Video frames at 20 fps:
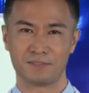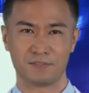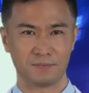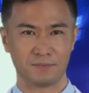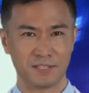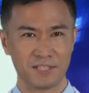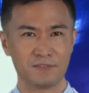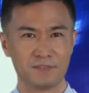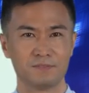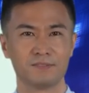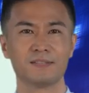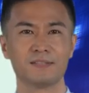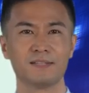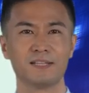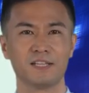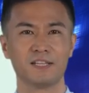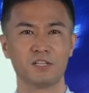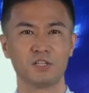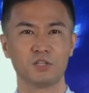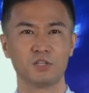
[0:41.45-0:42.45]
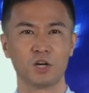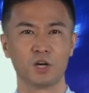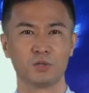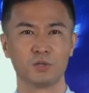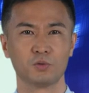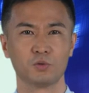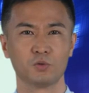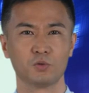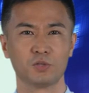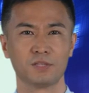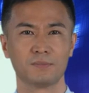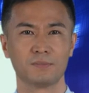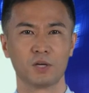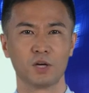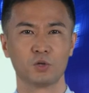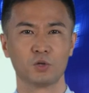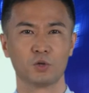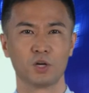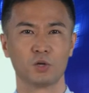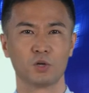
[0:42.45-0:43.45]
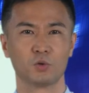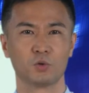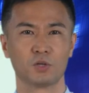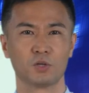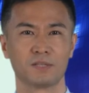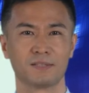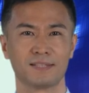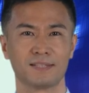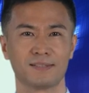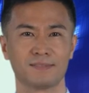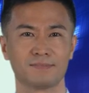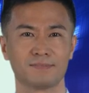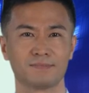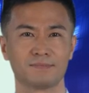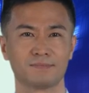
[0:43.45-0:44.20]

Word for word: The benefits that your dog will reap are well worth it.